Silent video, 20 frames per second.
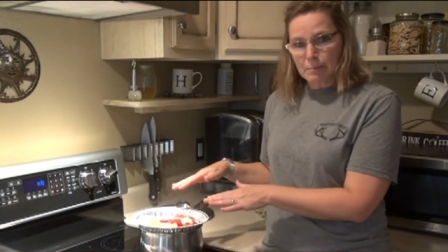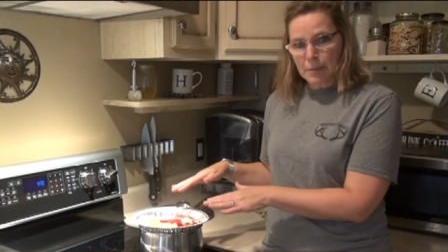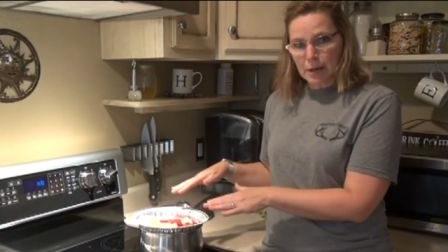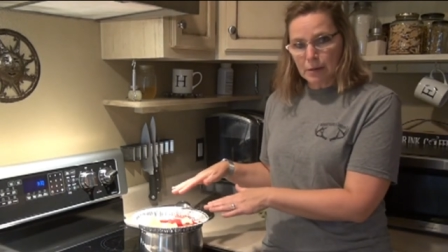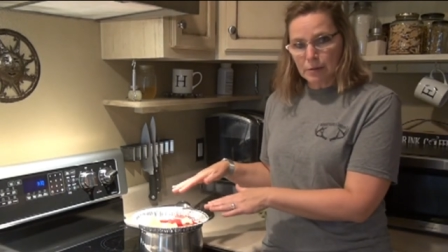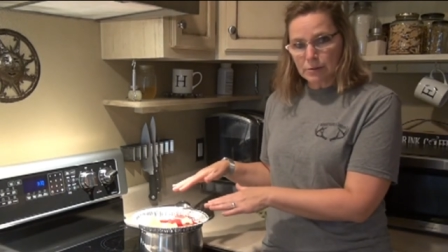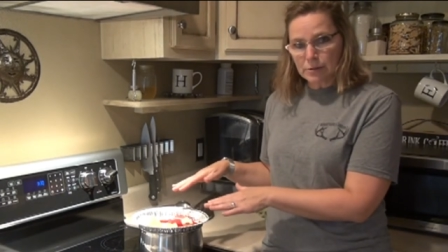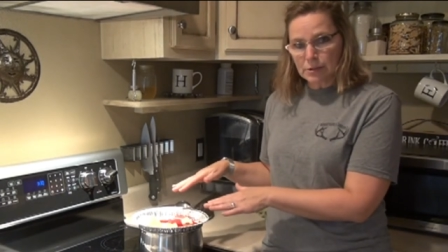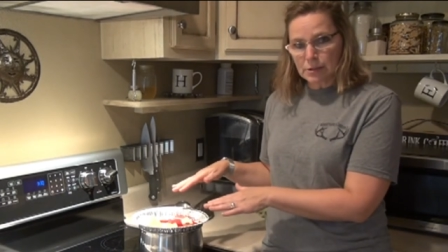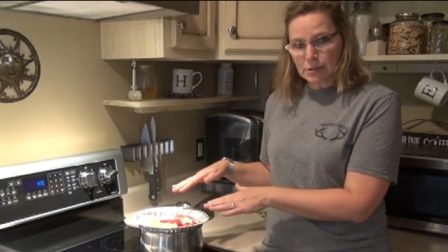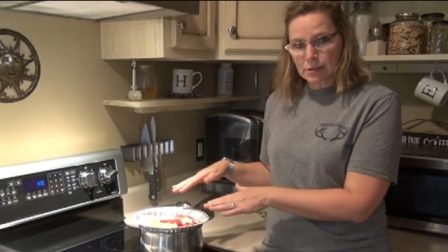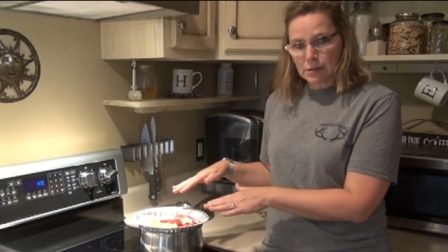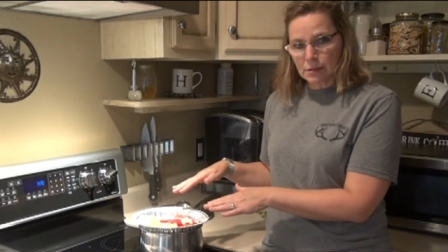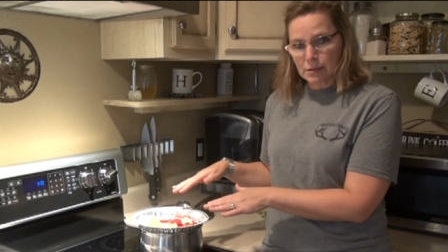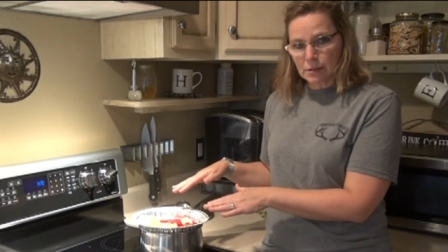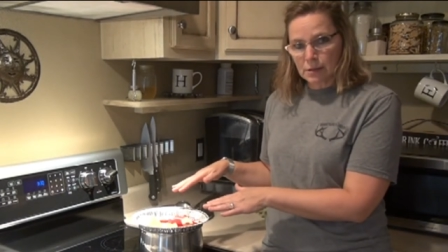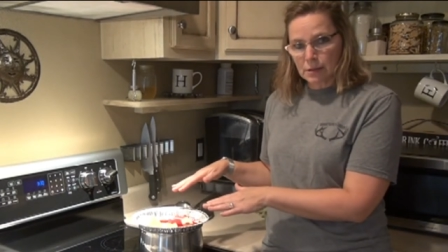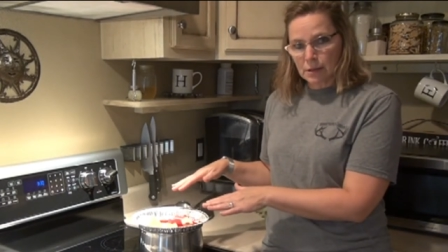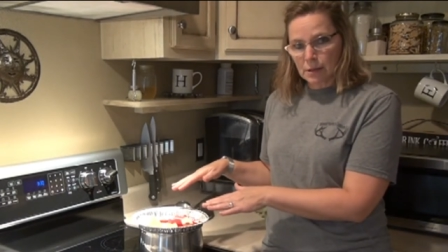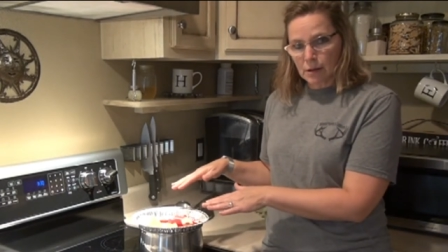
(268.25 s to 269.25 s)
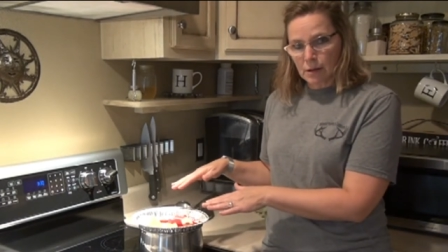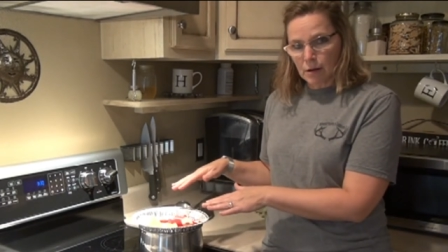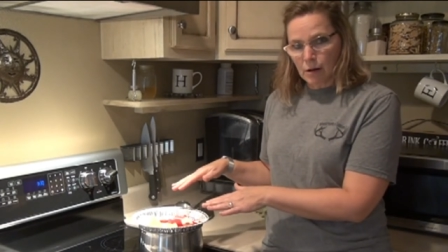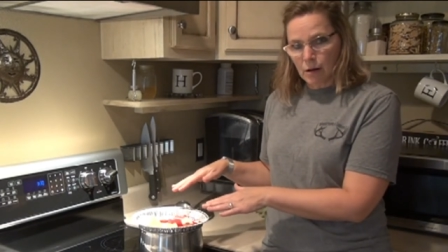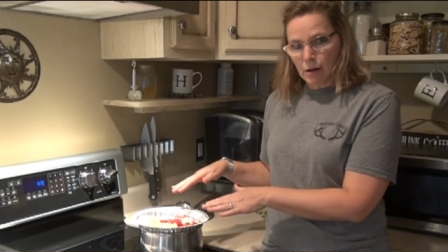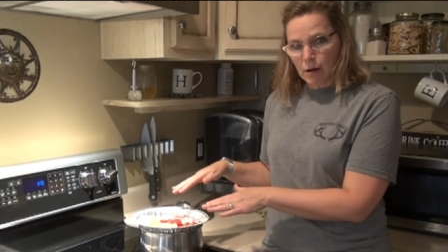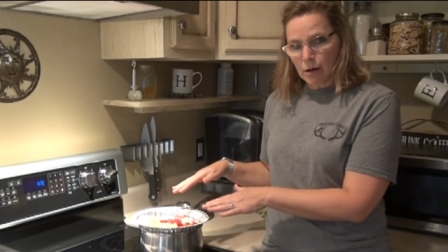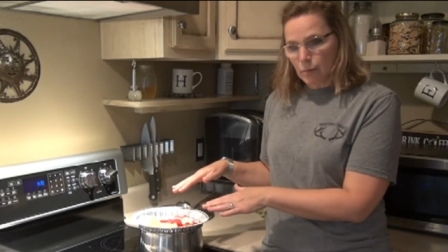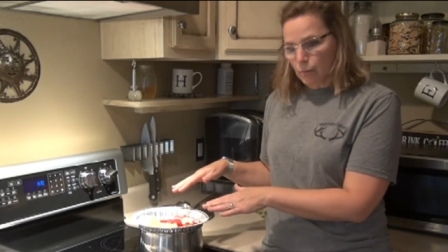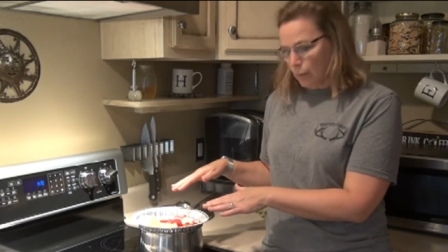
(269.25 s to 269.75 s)
melt
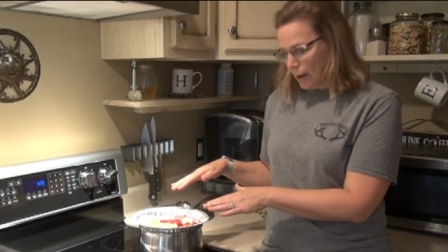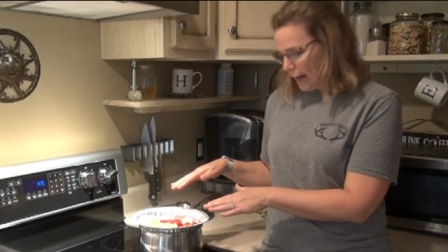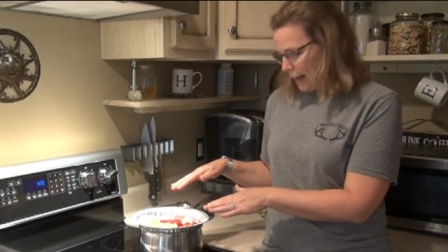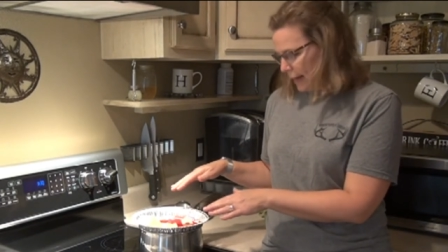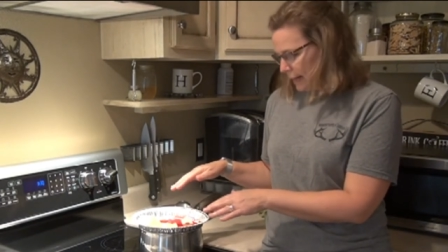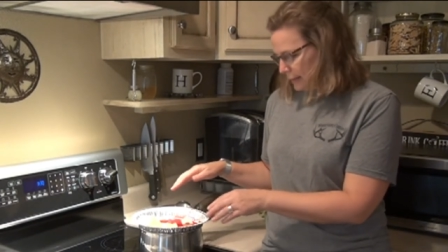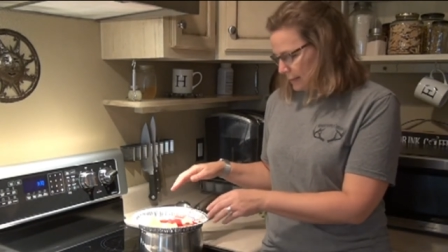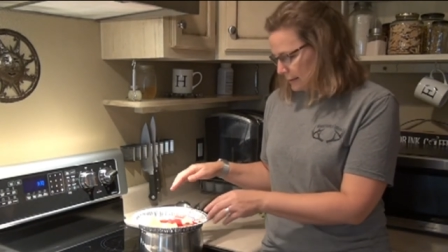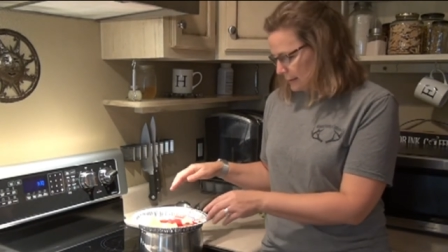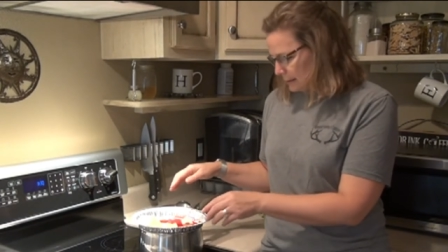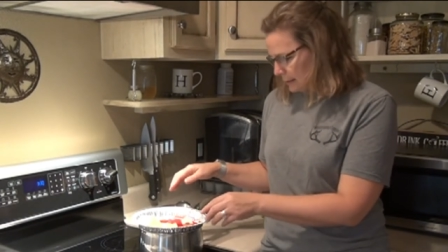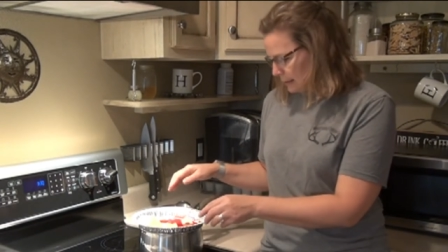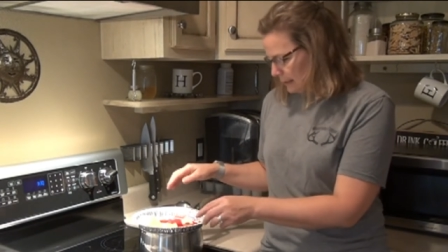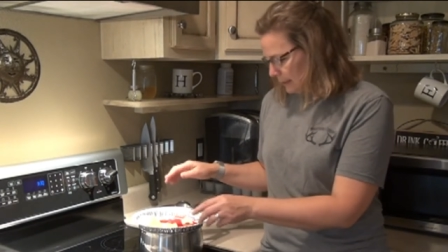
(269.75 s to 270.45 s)
our wax,